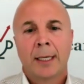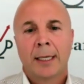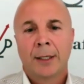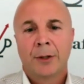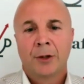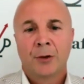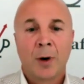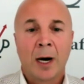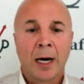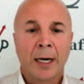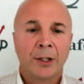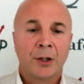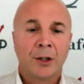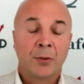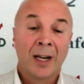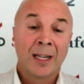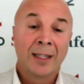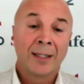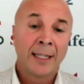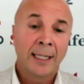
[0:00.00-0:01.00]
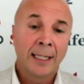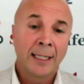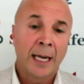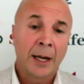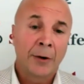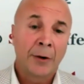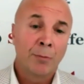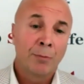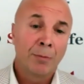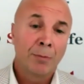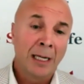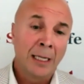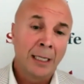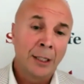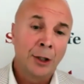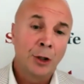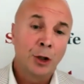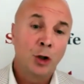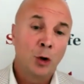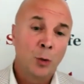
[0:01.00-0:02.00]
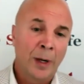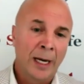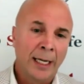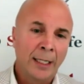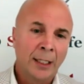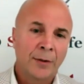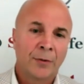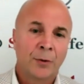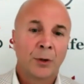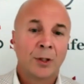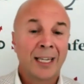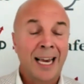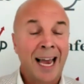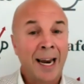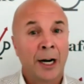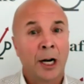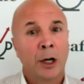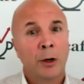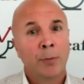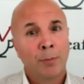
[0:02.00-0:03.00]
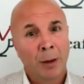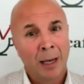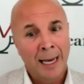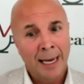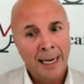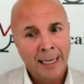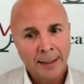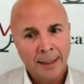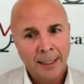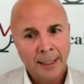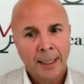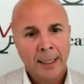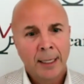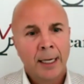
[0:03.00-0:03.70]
It's raised around $600 million US for its anode plant.